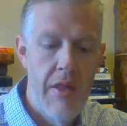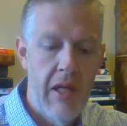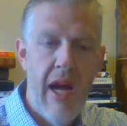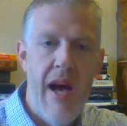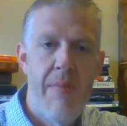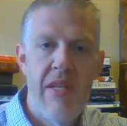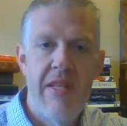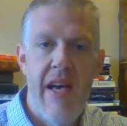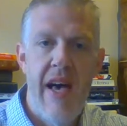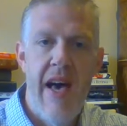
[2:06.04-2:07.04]
the
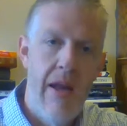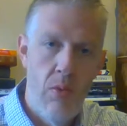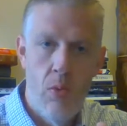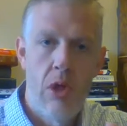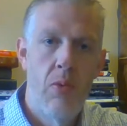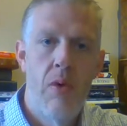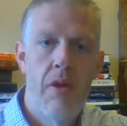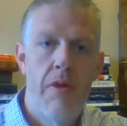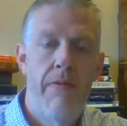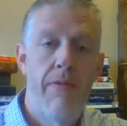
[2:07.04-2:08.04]
copies I had and worked
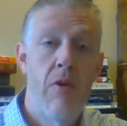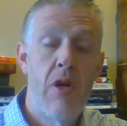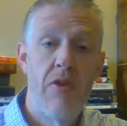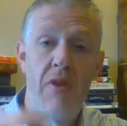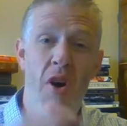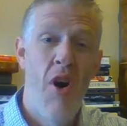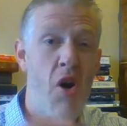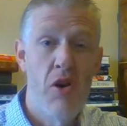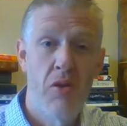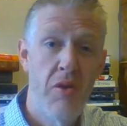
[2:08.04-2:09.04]
with for each of the
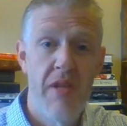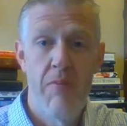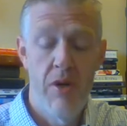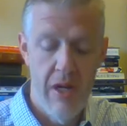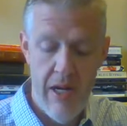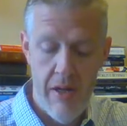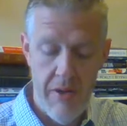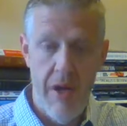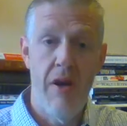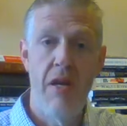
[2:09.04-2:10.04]
articles I printed
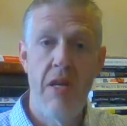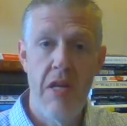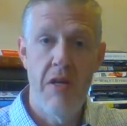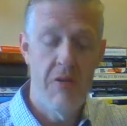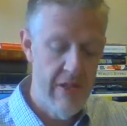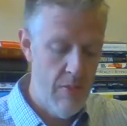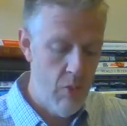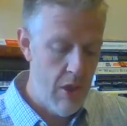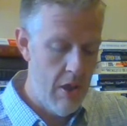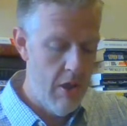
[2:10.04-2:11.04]
out. They're in here
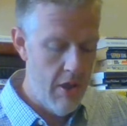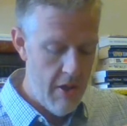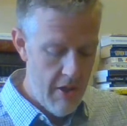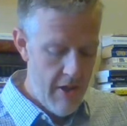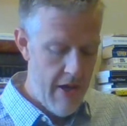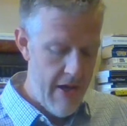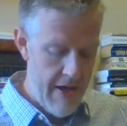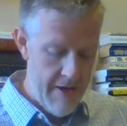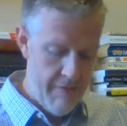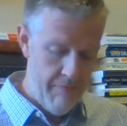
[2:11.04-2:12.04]
somewhere,
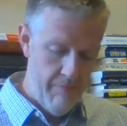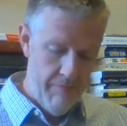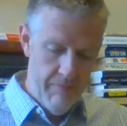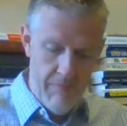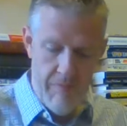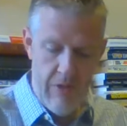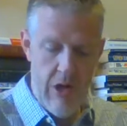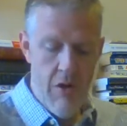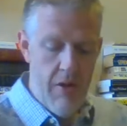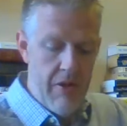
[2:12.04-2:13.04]
um,
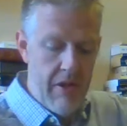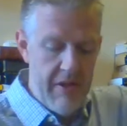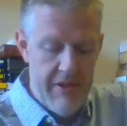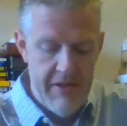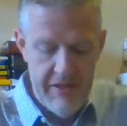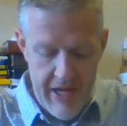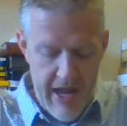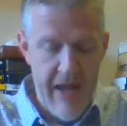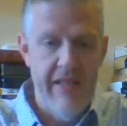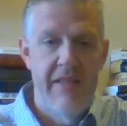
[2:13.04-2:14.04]
you know, in these
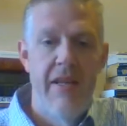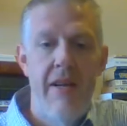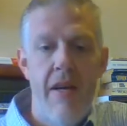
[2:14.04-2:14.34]
stacks.